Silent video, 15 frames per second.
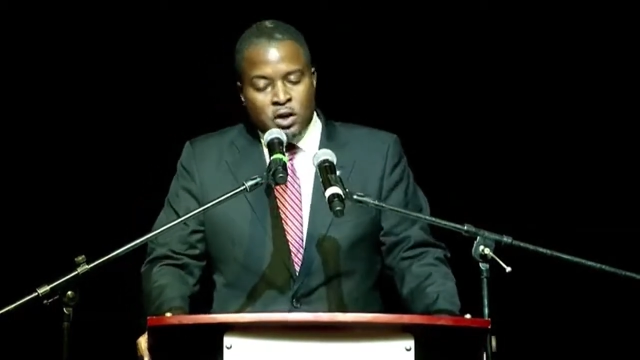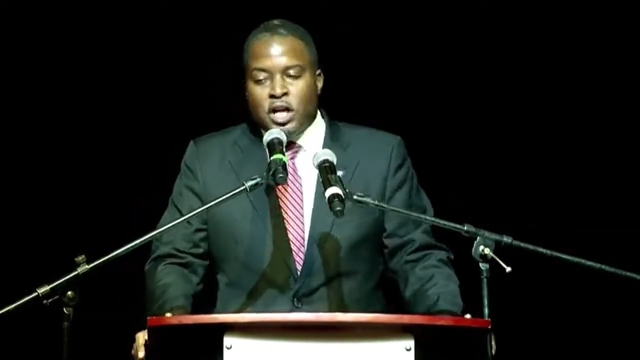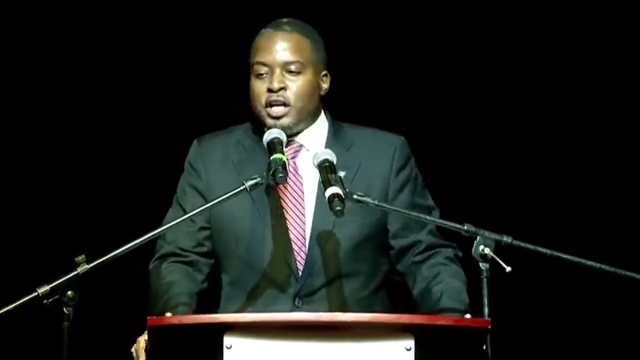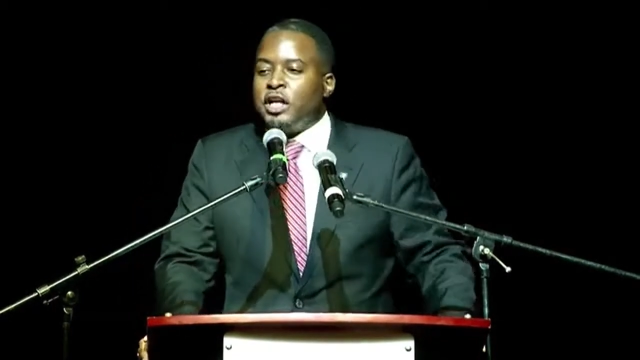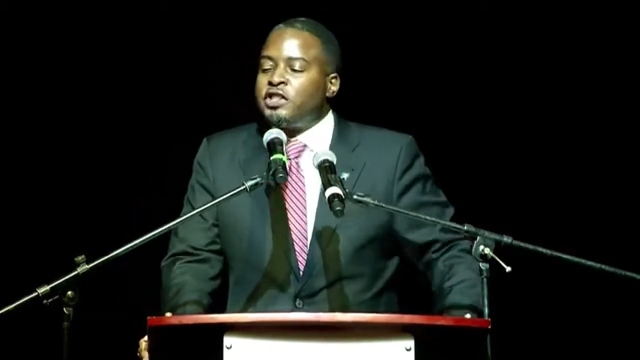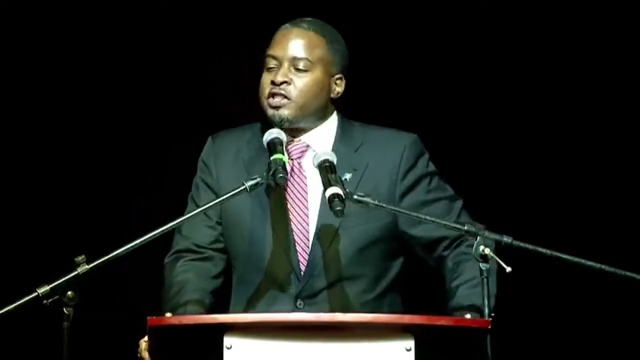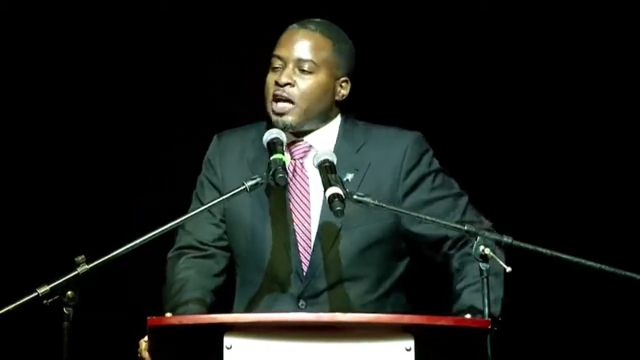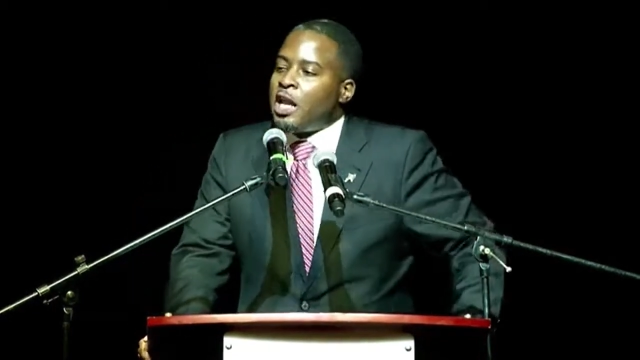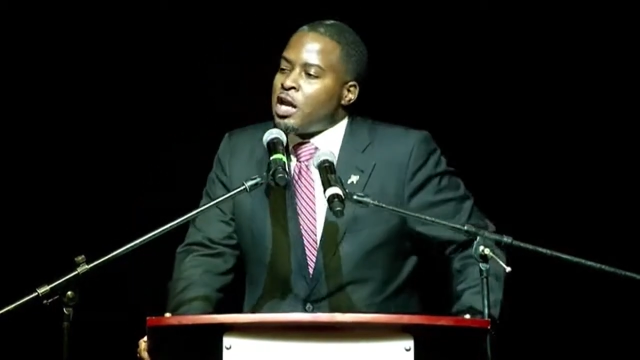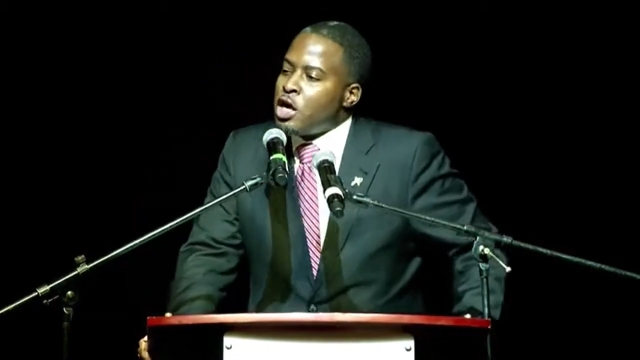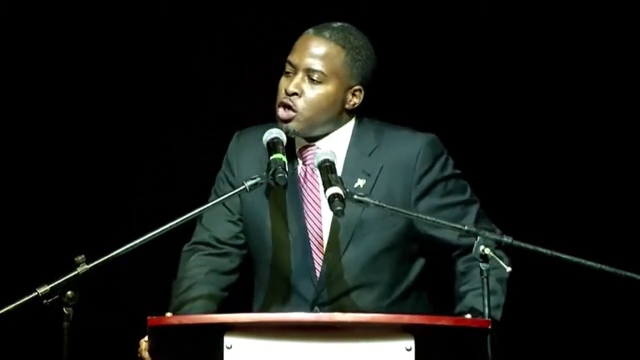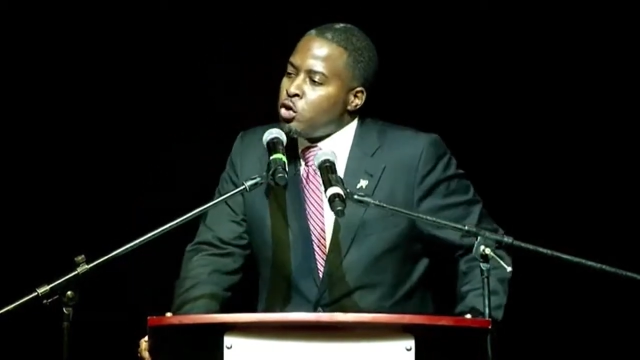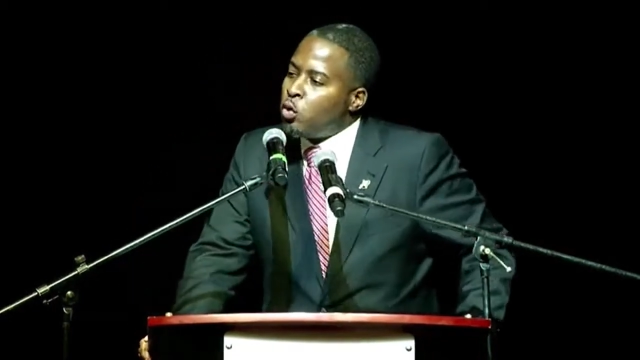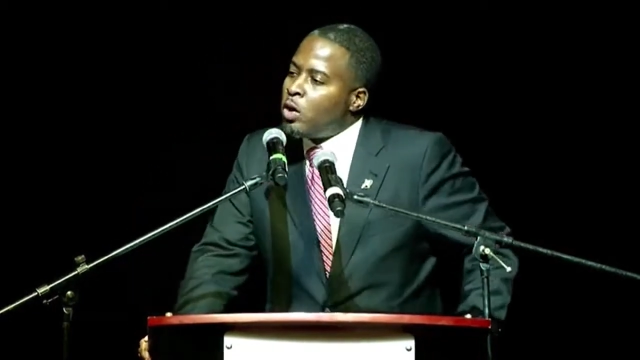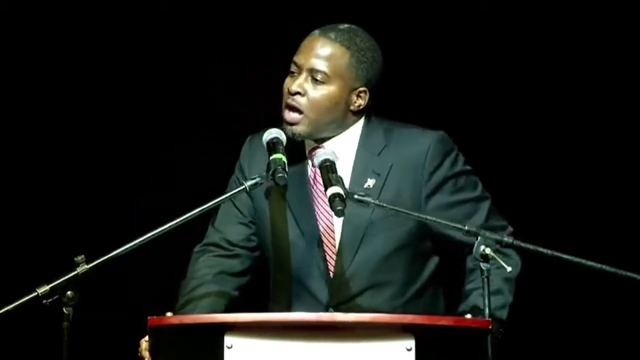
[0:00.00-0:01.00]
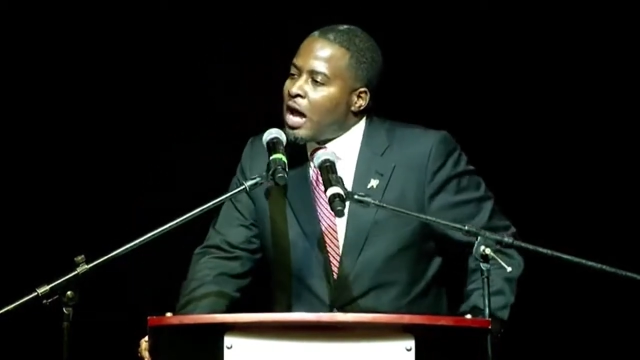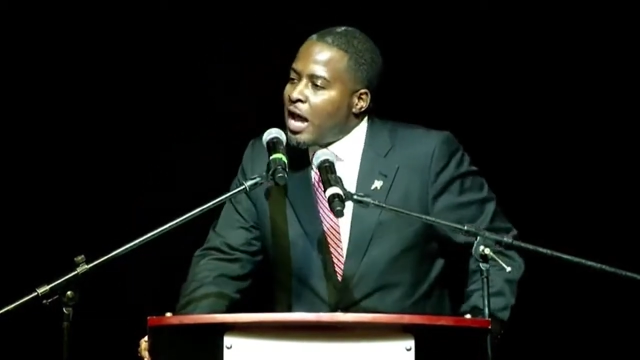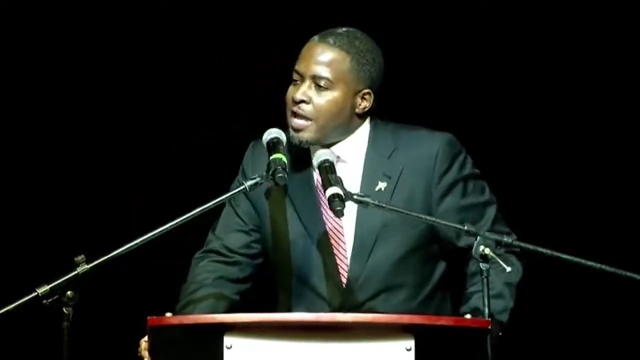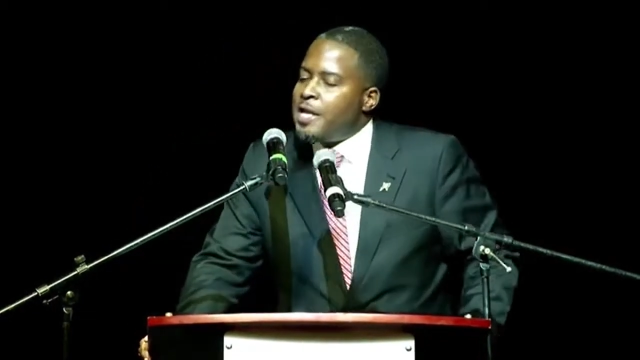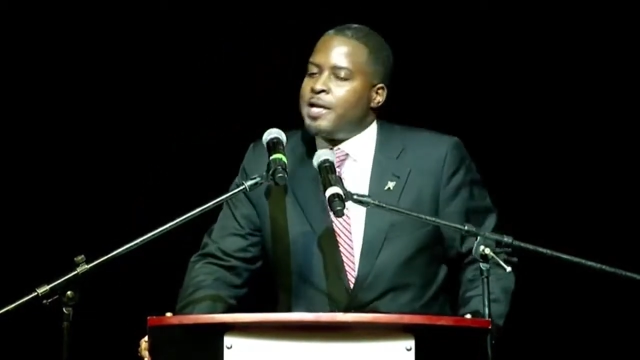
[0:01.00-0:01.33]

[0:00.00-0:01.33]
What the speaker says: just telling a new lie.